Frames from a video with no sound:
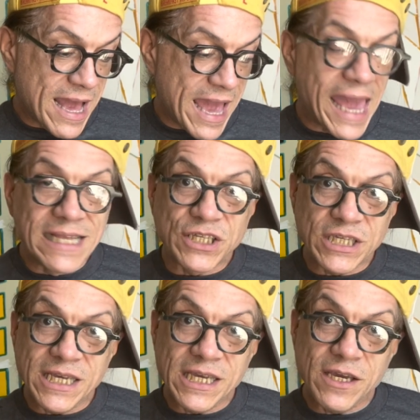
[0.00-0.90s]

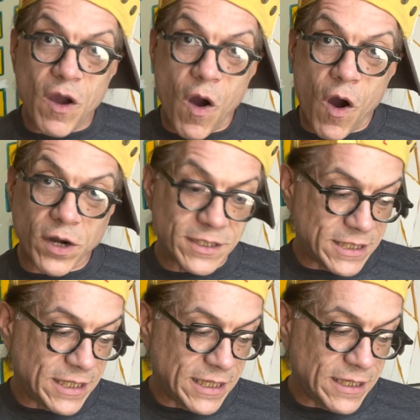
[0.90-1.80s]

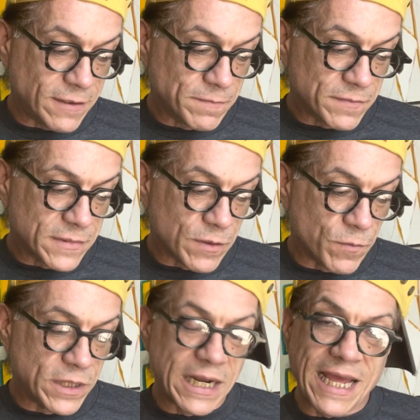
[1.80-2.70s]
ATRT
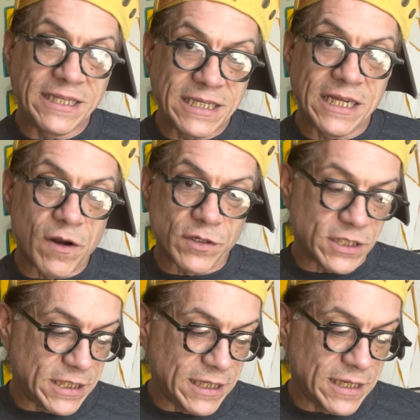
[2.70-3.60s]
with an
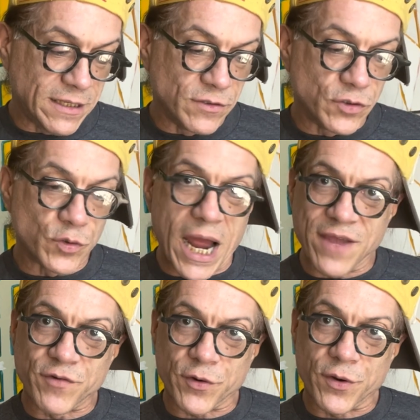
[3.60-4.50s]
ATRT
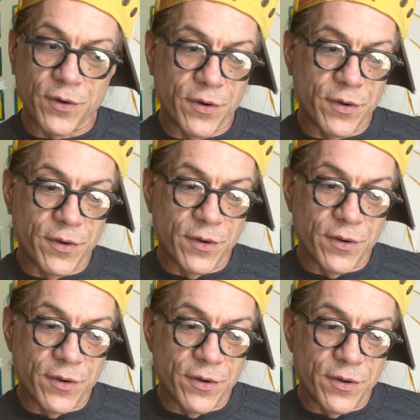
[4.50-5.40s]
driver.
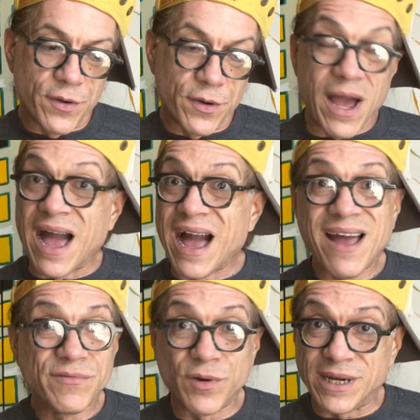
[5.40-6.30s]
I
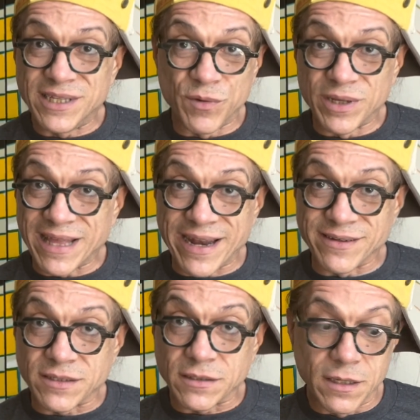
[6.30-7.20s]
have no idea what that
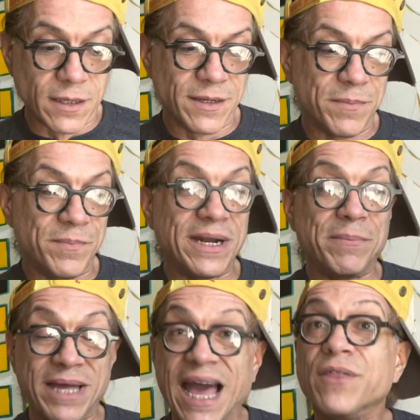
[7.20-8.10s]
is, but
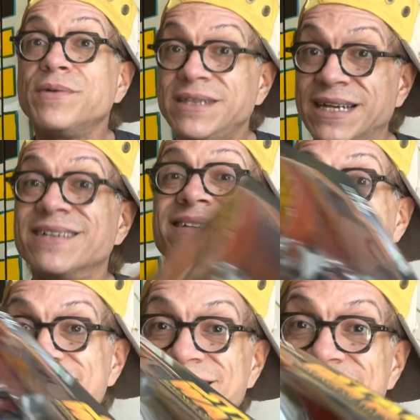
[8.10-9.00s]
I'm gathering that it's
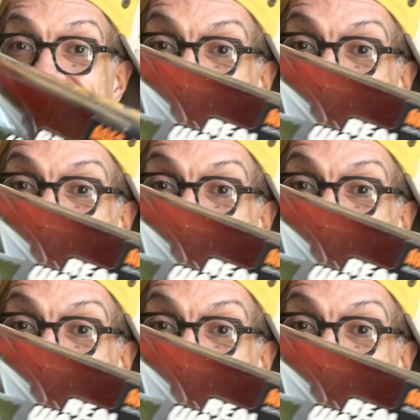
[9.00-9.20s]
this.